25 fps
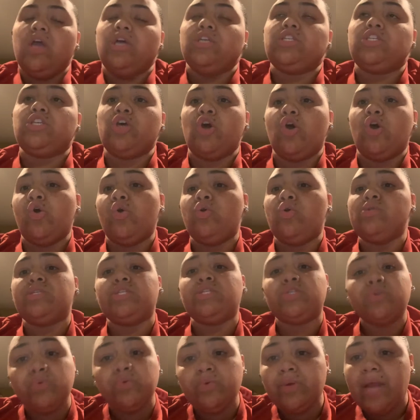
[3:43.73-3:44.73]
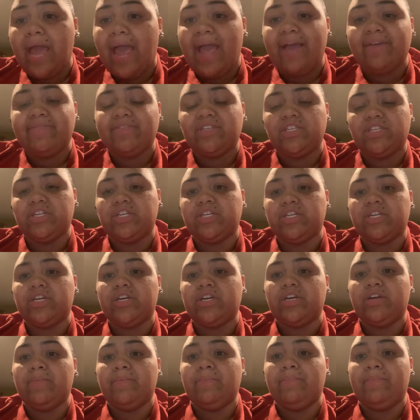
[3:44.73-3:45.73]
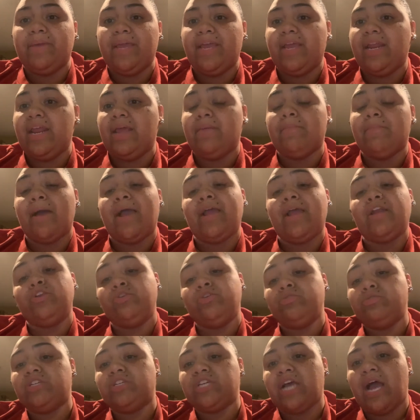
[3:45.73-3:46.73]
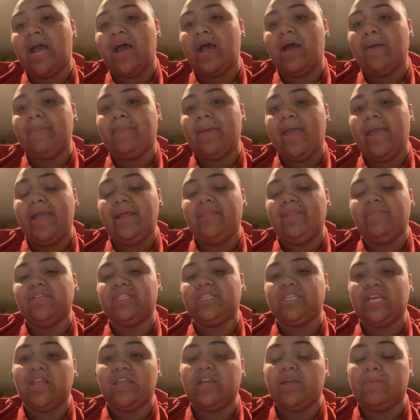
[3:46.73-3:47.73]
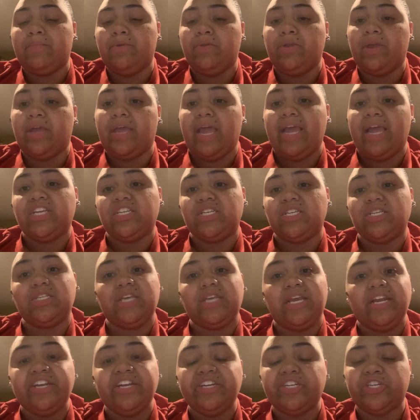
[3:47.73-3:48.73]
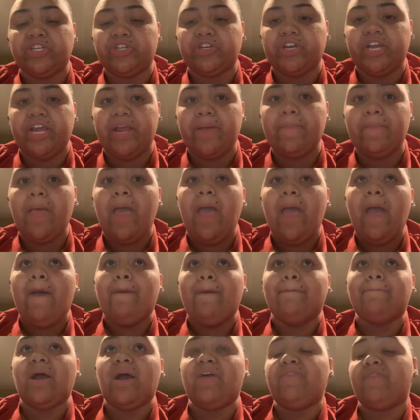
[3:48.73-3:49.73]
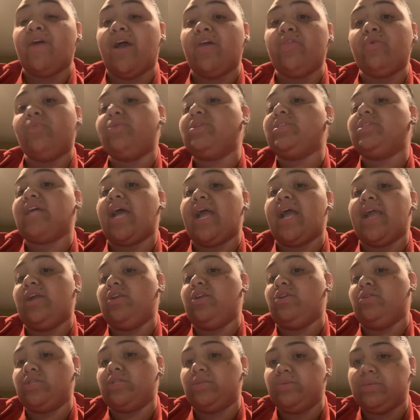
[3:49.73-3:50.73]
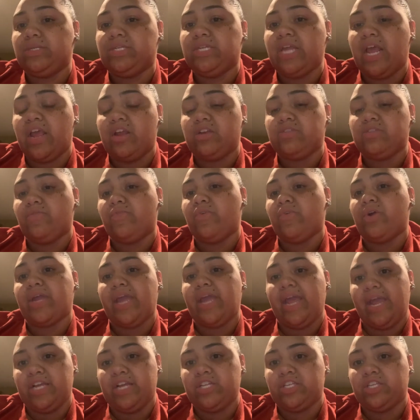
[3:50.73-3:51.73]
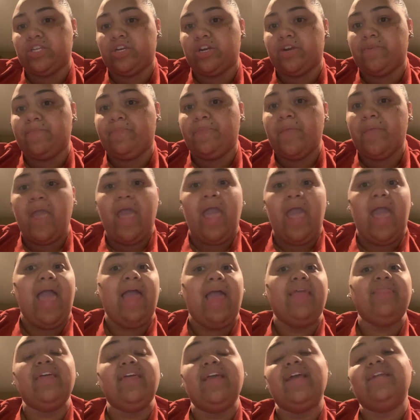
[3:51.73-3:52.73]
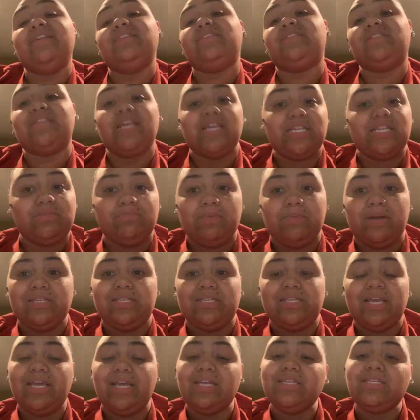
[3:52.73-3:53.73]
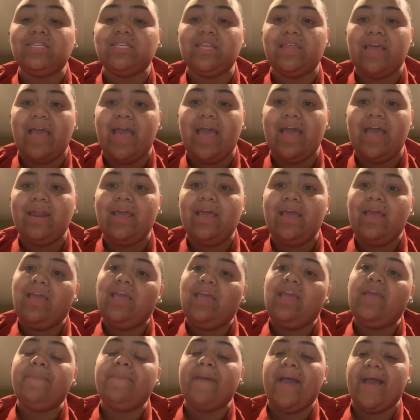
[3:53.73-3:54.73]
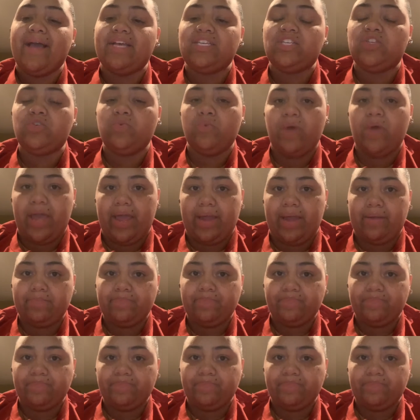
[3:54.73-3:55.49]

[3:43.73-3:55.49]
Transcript: So soon after being in my new job in the telecommunications industry, my father was diagnosed with stage 4 cancer. And then 6 months into that, he passed away.